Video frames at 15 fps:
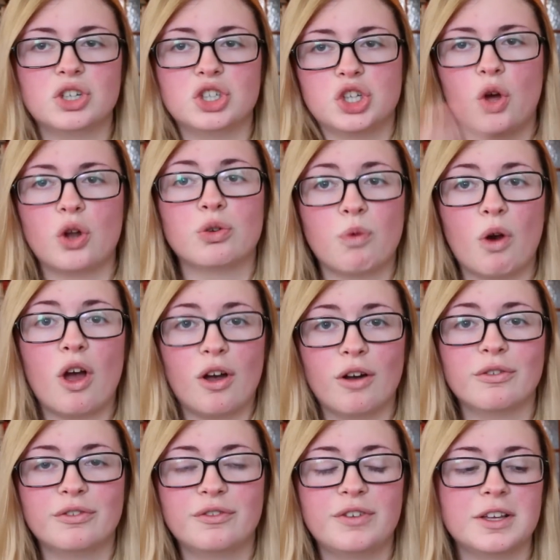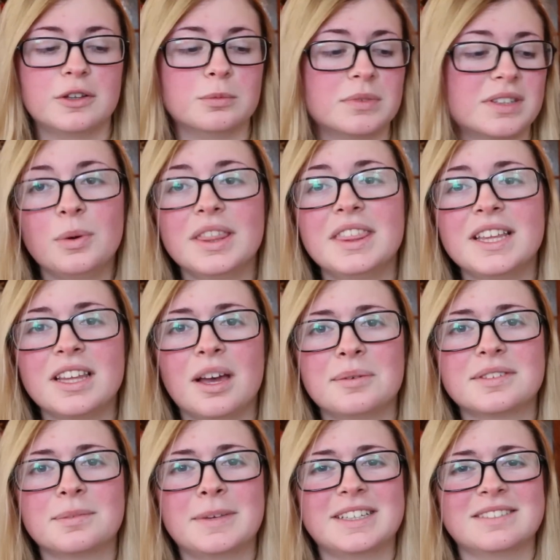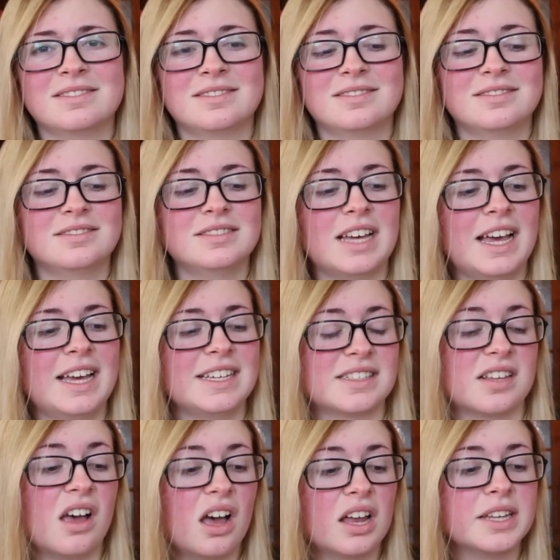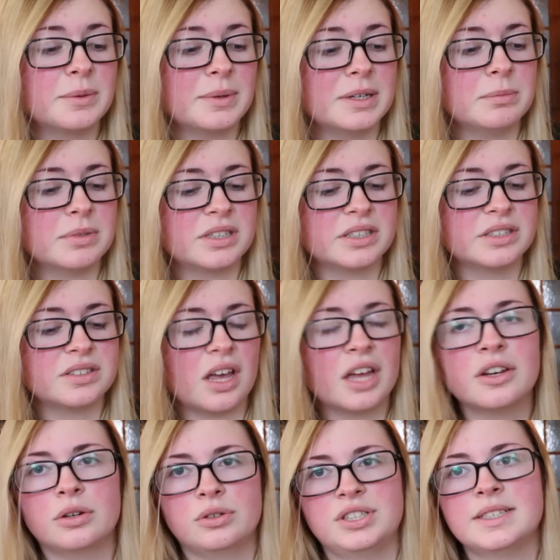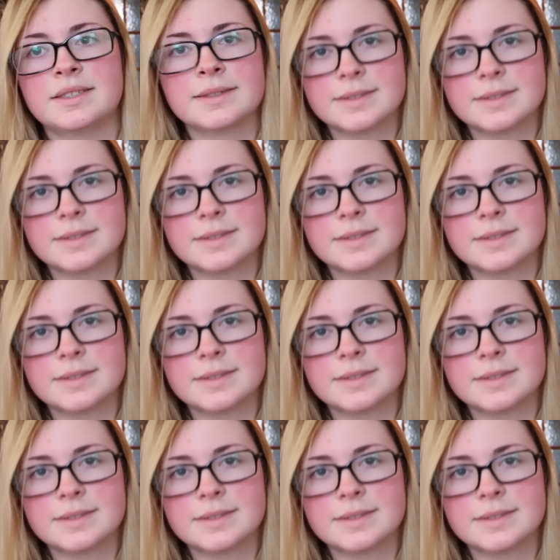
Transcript: genre of films. One thing that I was a bit mm, at is Harley Quinn because I know she's